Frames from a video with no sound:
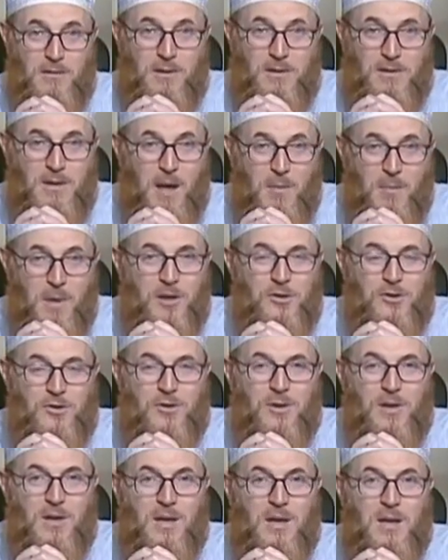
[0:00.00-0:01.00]
is not
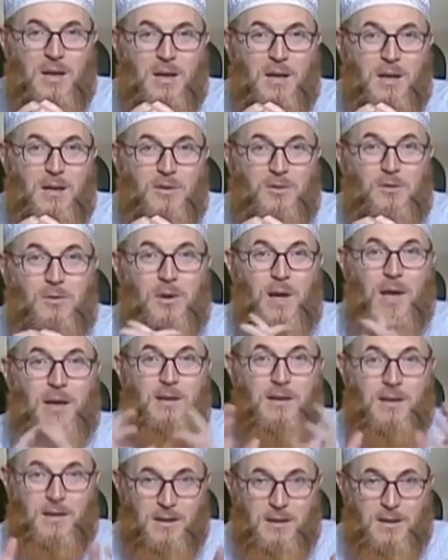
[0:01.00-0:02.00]
much. So you
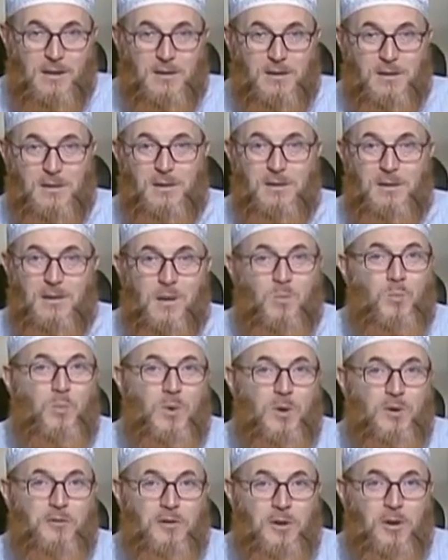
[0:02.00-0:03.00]
attend this
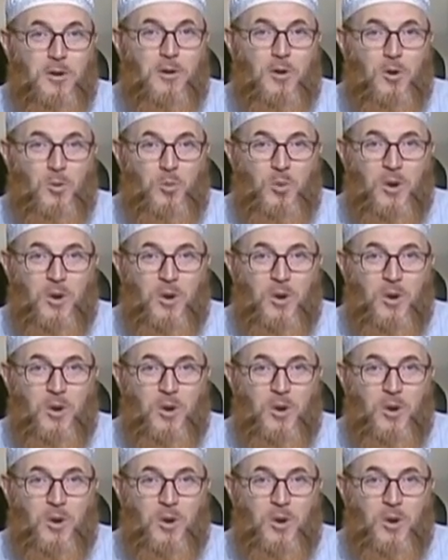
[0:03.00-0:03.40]
simple funeral